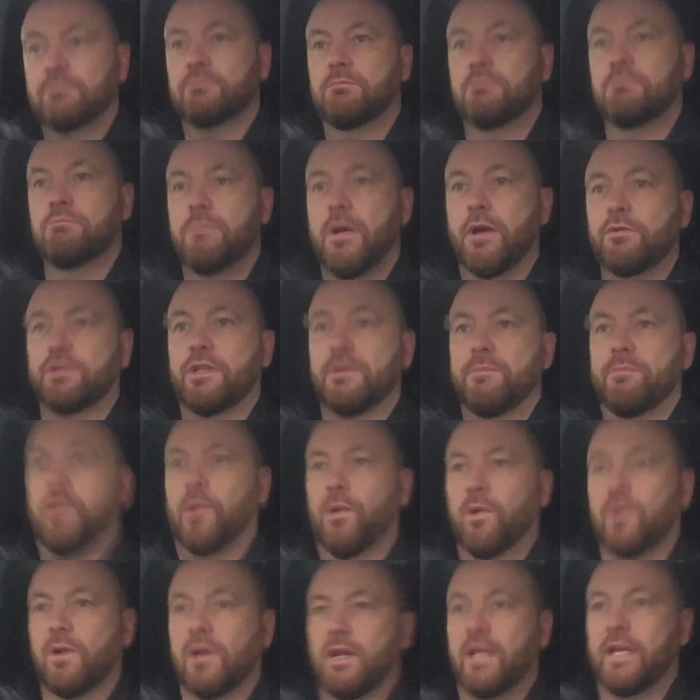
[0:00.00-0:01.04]
most
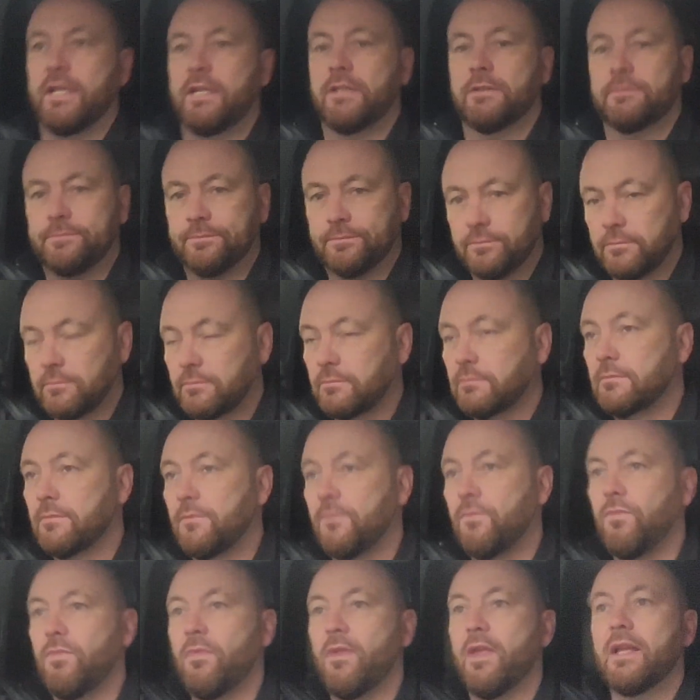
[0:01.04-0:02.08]
importantly,
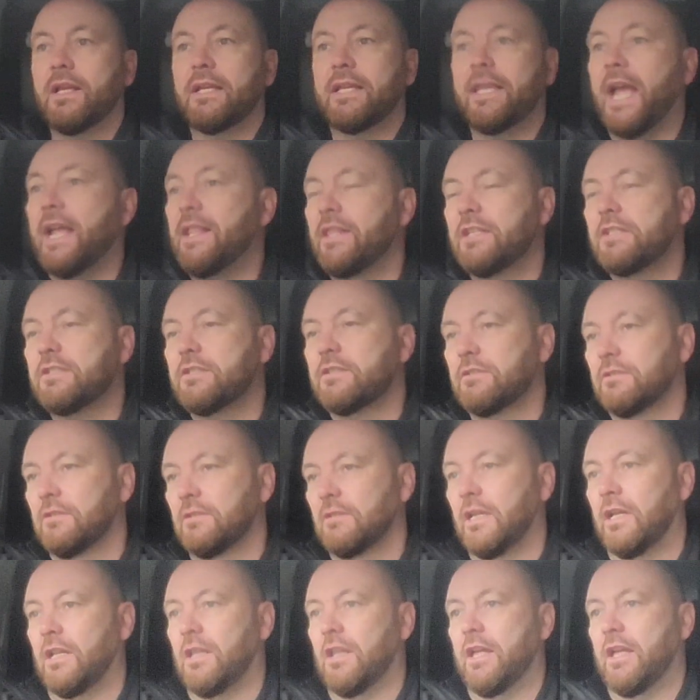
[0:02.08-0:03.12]
getting this
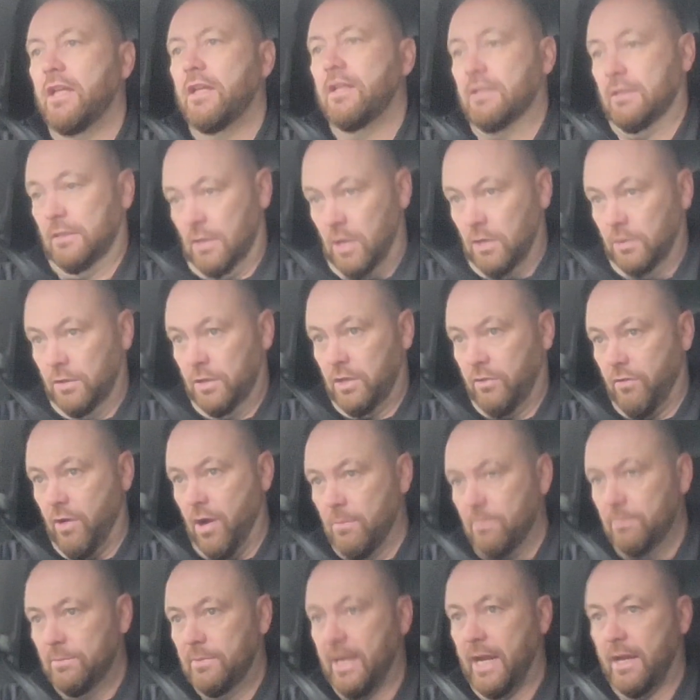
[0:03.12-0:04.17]
little Honda
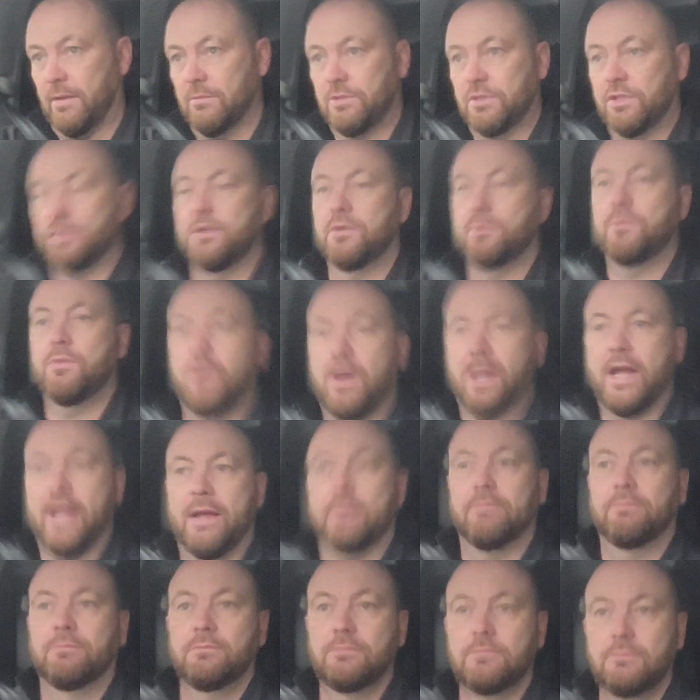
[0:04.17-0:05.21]
Grom down to
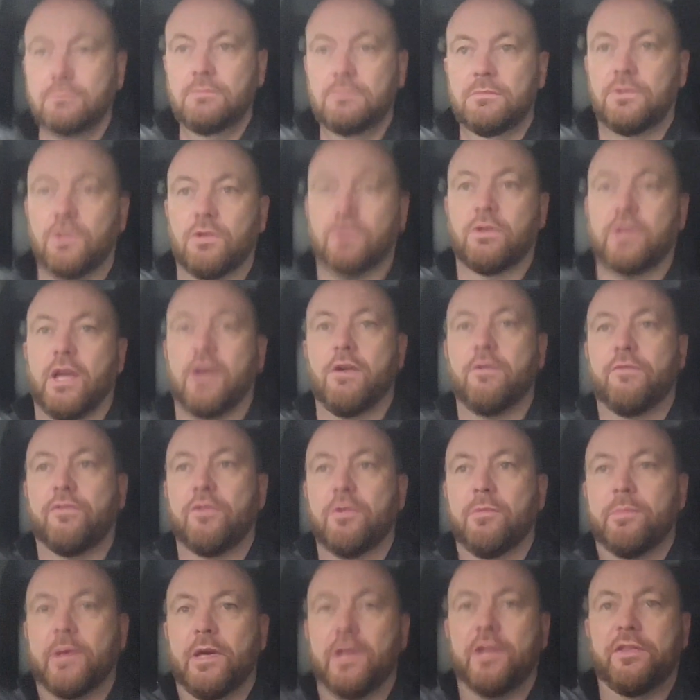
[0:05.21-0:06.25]
young girl for
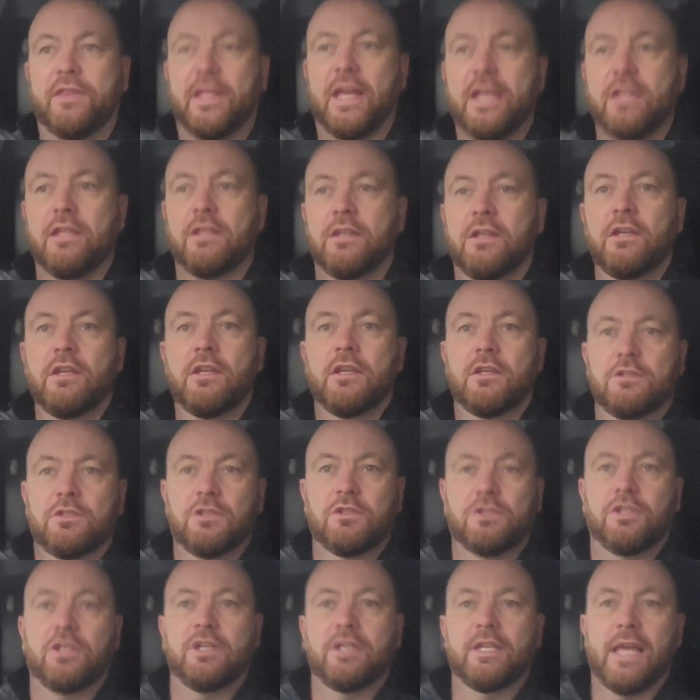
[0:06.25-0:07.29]
her birthday, so
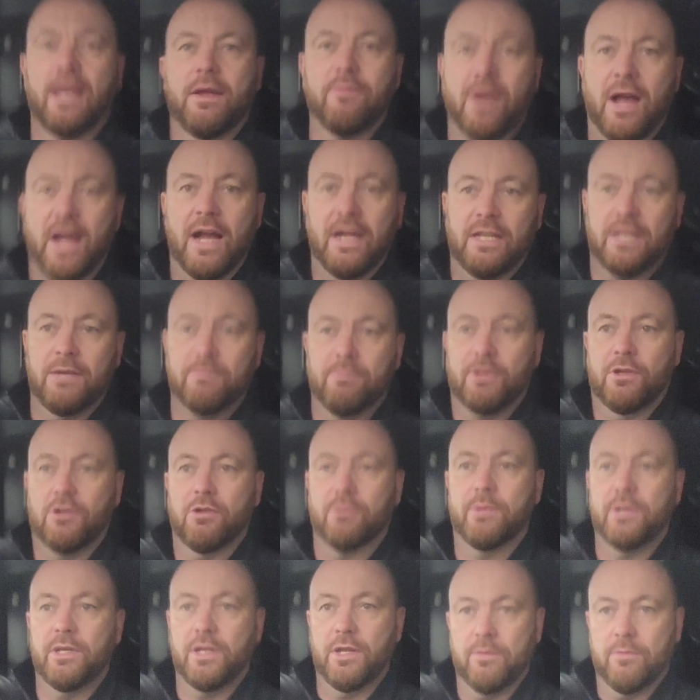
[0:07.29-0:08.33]
she can get riding,
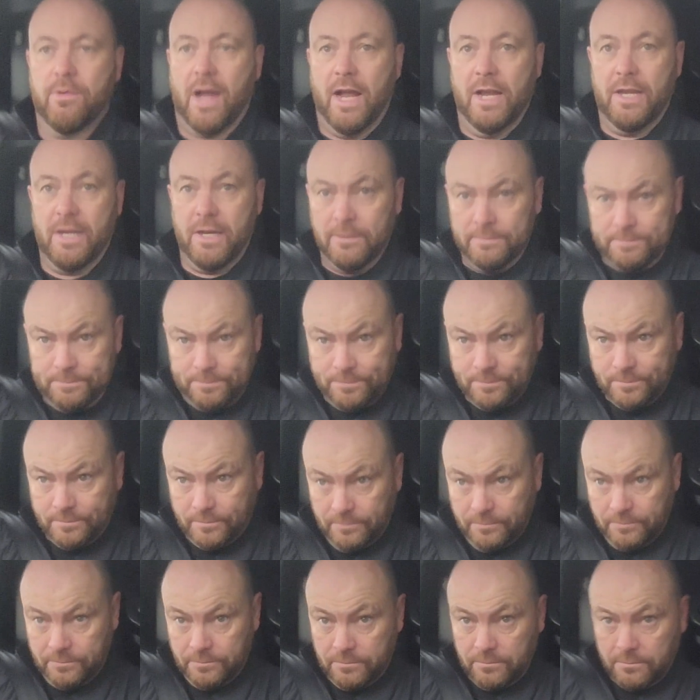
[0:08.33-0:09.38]
become a new rider,
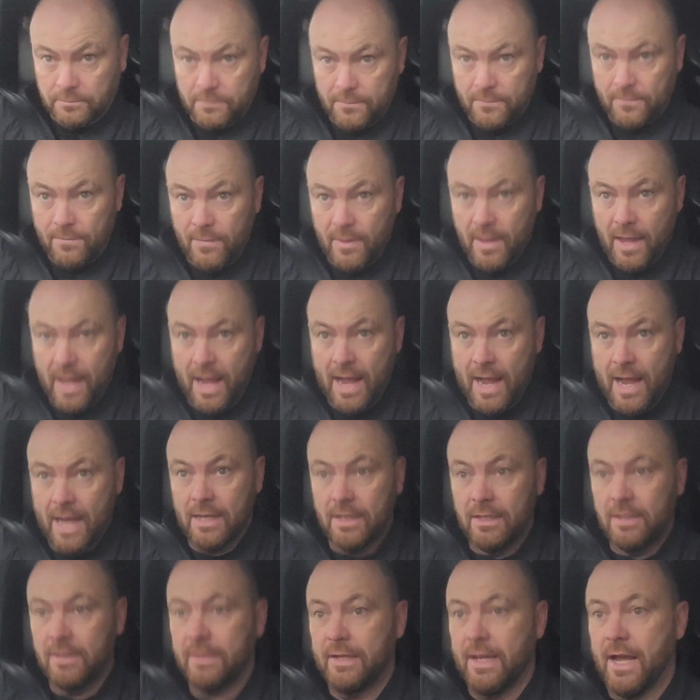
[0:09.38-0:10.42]

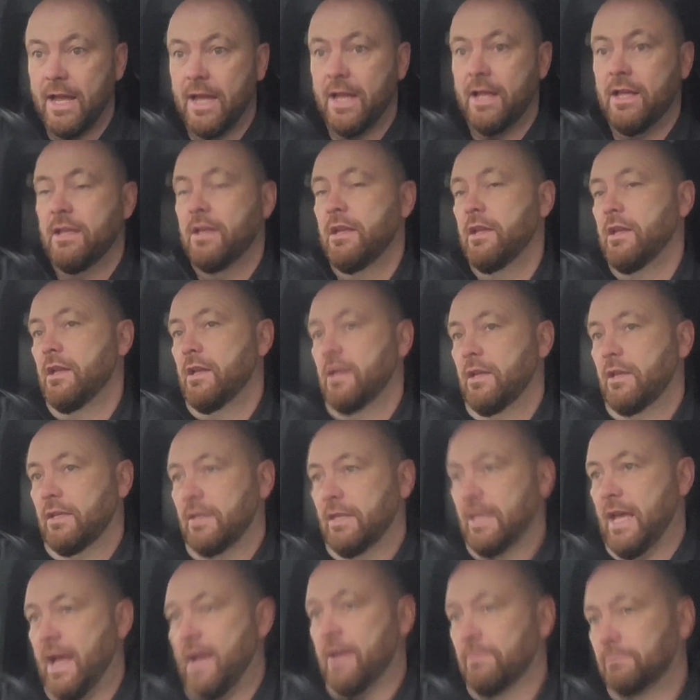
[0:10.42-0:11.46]
and
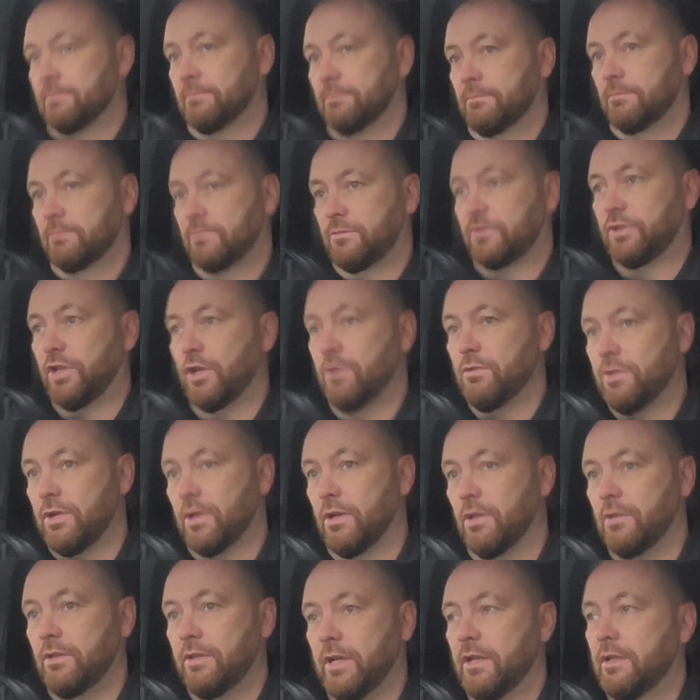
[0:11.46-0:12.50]
yeah, 2 to
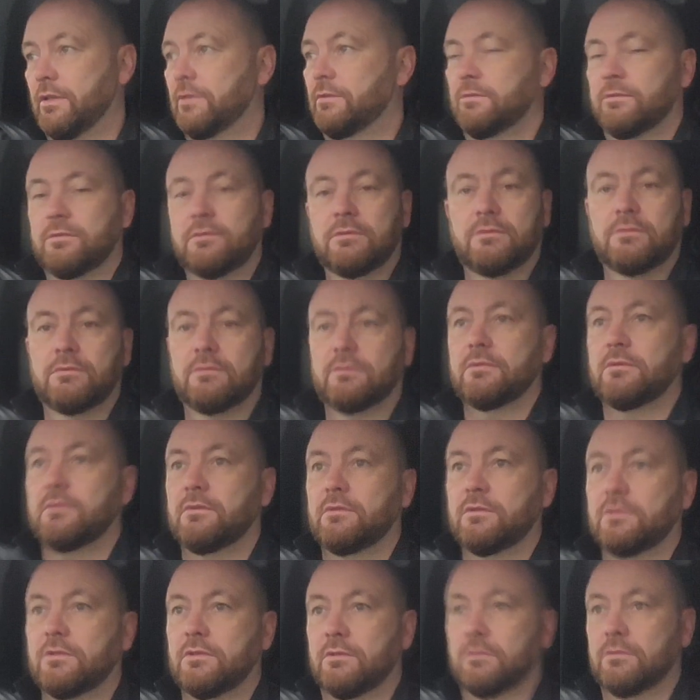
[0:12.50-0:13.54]
London.
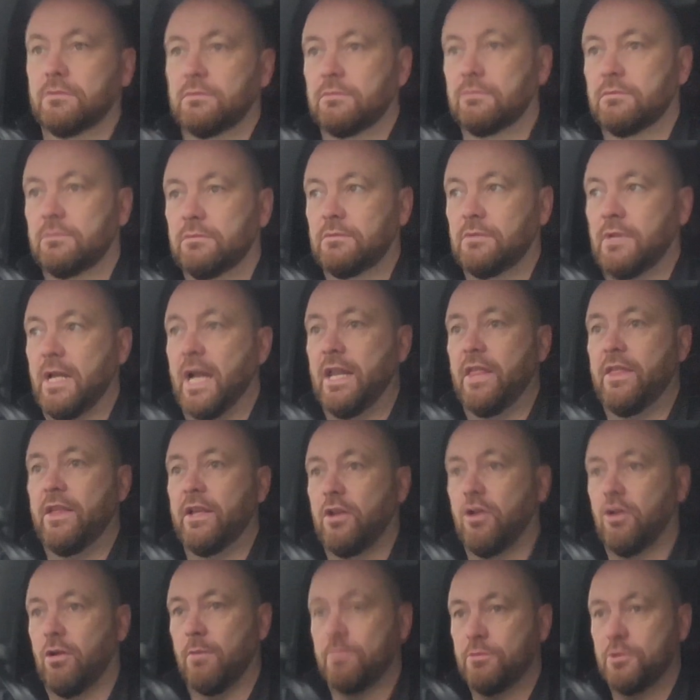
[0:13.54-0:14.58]
Anything
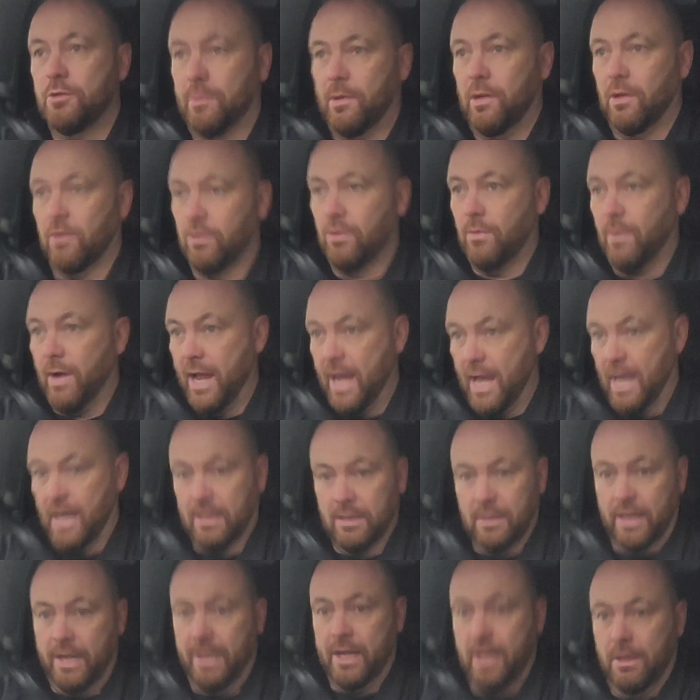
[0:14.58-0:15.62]
crops up along the way, I'll
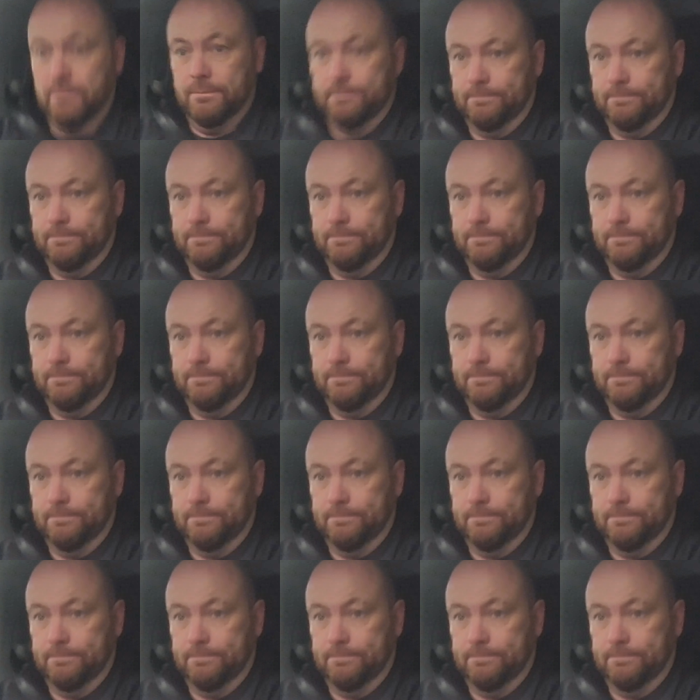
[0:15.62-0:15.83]
let you know.